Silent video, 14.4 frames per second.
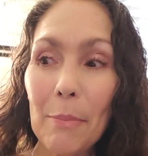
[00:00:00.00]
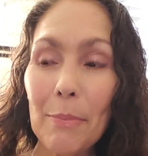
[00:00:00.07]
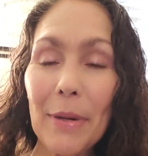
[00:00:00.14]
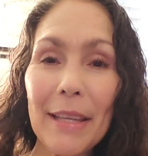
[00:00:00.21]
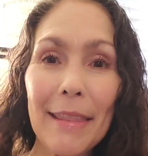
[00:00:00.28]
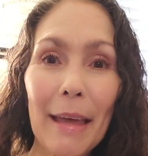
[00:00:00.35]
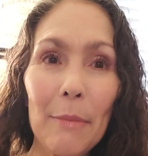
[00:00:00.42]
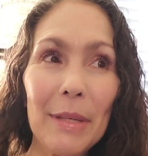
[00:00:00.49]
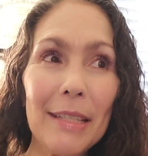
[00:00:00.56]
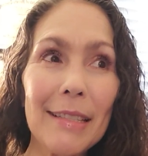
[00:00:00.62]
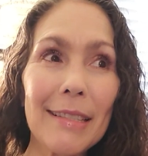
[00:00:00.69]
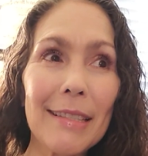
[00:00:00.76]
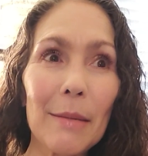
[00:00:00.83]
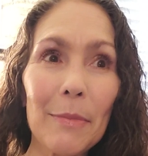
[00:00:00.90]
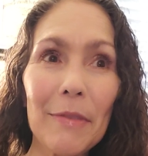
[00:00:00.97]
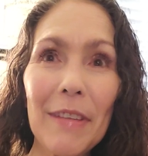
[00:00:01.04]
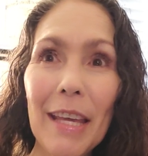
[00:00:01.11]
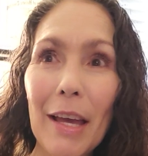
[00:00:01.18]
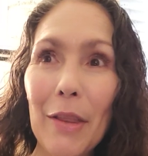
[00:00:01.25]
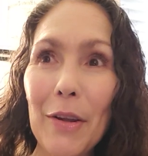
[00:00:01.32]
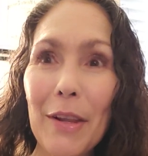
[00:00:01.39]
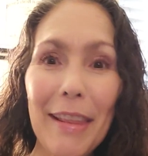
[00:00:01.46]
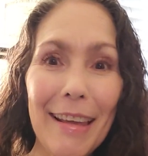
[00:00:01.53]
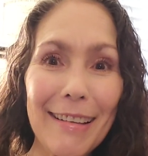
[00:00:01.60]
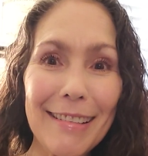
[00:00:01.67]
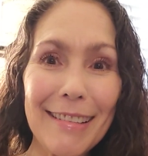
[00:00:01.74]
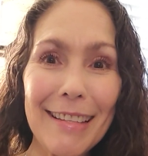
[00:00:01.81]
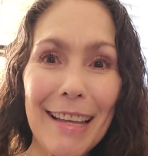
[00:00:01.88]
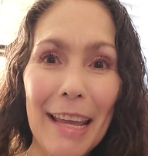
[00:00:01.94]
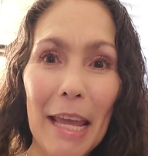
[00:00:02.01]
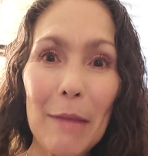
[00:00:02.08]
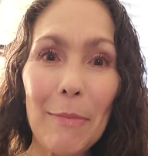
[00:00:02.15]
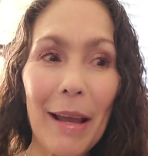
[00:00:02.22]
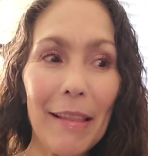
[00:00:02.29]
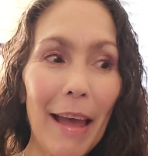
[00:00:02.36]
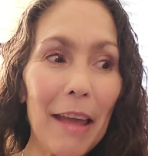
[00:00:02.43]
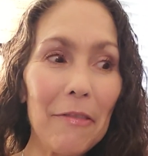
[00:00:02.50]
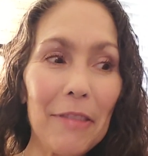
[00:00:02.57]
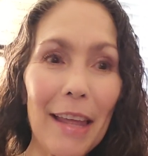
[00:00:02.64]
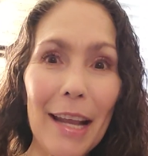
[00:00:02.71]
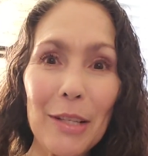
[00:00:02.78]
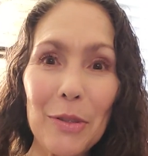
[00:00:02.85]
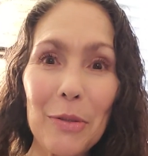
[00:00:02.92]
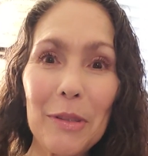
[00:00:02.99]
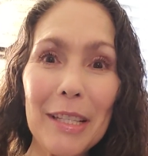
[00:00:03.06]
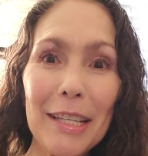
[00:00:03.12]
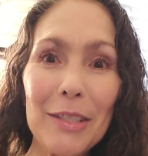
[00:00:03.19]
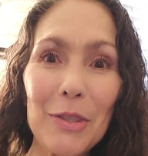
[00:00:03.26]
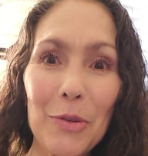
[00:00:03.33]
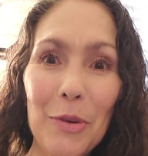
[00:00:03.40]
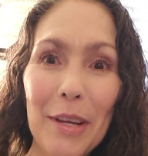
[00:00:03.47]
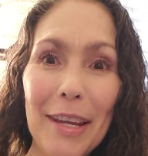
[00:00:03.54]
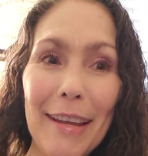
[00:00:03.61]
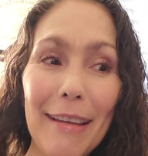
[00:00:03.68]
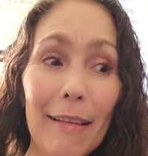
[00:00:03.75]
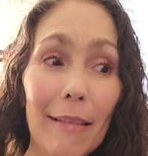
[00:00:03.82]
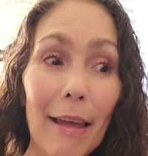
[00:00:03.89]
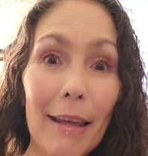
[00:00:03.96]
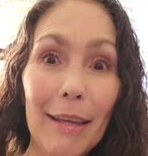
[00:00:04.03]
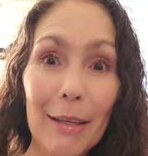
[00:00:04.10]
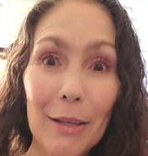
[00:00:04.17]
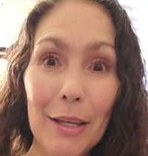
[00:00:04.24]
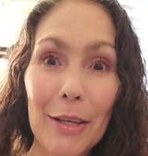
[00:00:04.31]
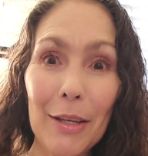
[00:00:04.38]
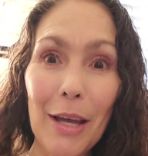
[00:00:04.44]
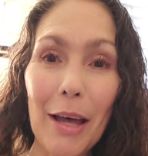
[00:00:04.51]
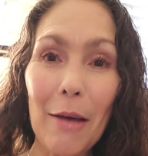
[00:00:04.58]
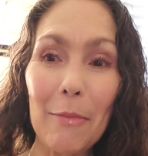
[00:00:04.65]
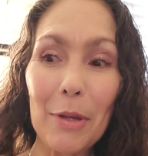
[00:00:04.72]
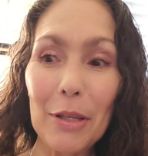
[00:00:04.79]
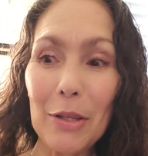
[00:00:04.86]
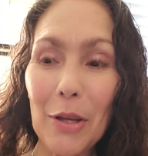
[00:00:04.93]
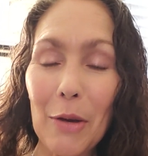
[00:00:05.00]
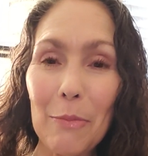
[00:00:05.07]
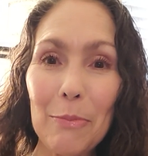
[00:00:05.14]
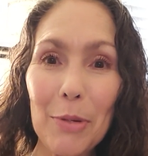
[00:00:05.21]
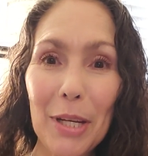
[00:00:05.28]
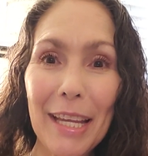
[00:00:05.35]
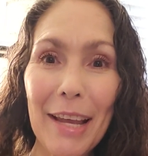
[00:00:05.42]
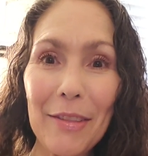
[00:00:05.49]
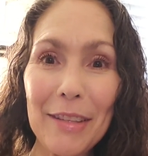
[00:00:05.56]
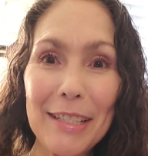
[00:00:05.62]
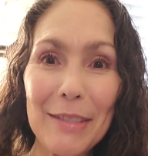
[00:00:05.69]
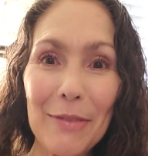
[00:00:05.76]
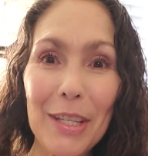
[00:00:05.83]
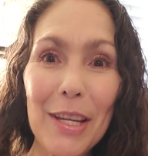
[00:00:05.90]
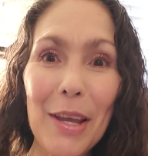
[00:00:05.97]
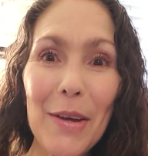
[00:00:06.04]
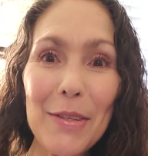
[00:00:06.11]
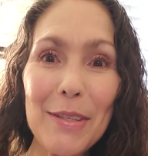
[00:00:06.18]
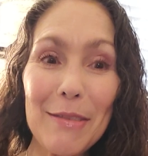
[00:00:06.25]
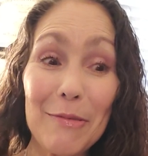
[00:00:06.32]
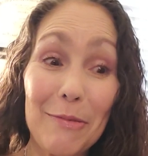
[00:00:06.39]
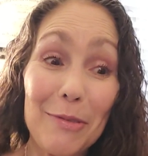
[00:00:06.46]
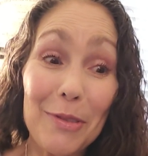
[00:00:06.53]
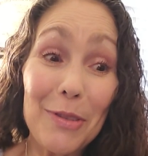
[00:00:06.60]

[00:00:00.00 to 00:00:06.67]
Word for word: But that means some of the other things in my life that I truly enjoy, like um, you know, putting out these videos.